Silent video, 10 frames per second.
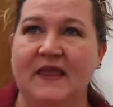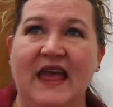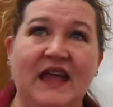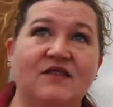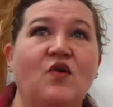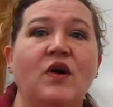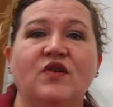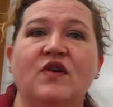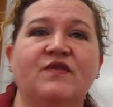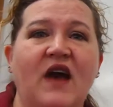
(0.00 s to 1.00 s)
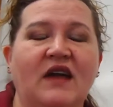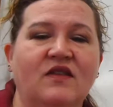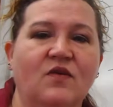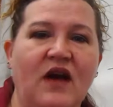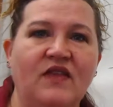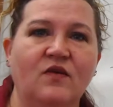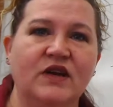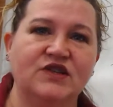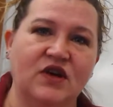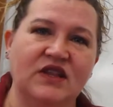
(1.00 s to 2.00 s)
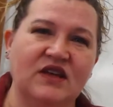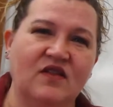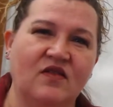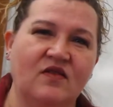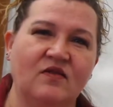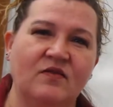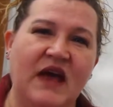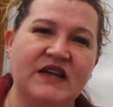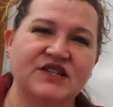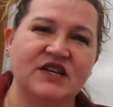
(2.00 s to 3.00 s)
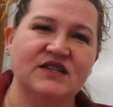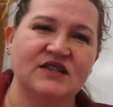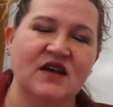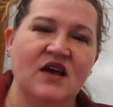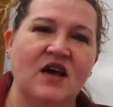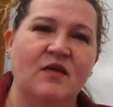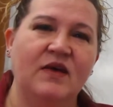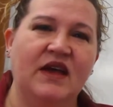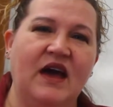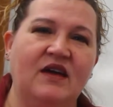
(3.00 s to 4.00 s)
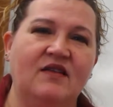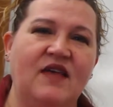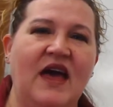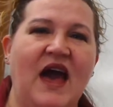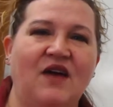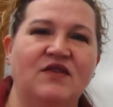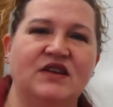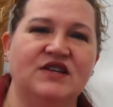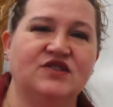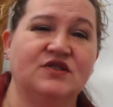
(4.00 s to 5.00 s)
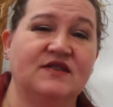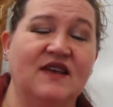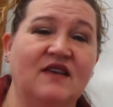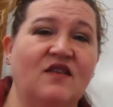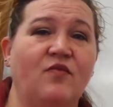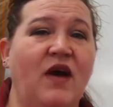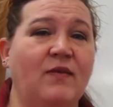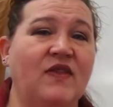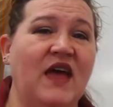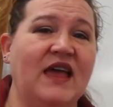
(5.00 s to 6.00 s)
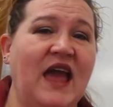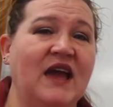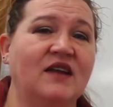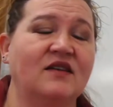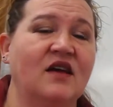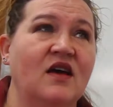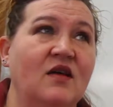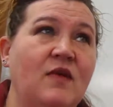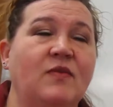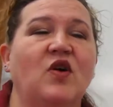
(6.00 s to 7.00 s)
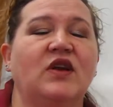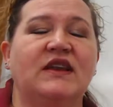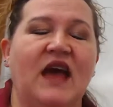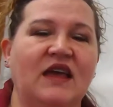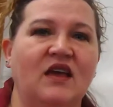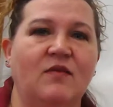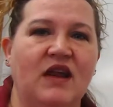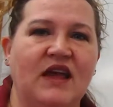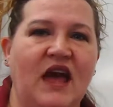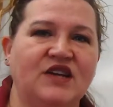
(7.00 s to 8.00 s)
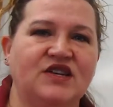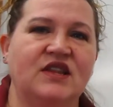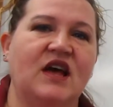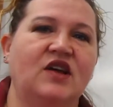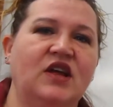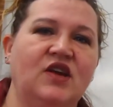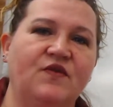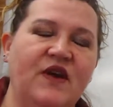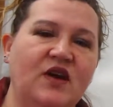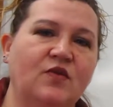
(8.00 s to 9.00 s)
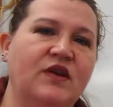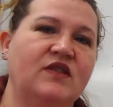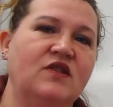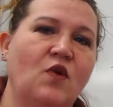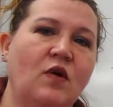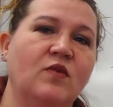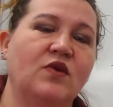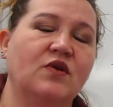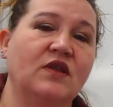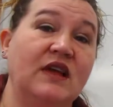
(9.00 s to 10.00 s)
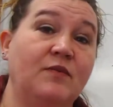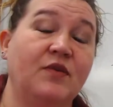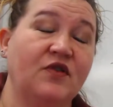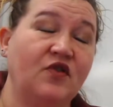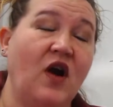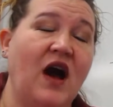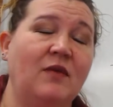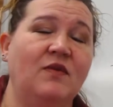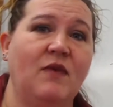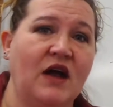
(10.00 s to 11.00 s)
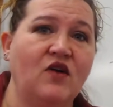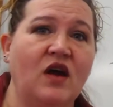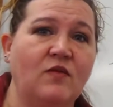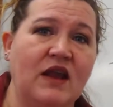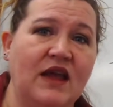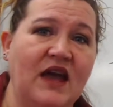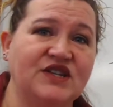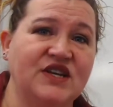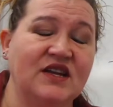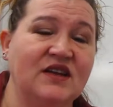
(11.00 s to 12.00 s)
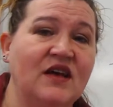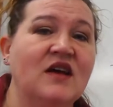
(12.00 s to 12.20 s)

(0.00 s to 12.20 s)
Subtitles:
it's going to affect the way that we treat this patient because they have an additional disease. So maybe they're already taking a medication that could interfere with normally prescribed migraine medication.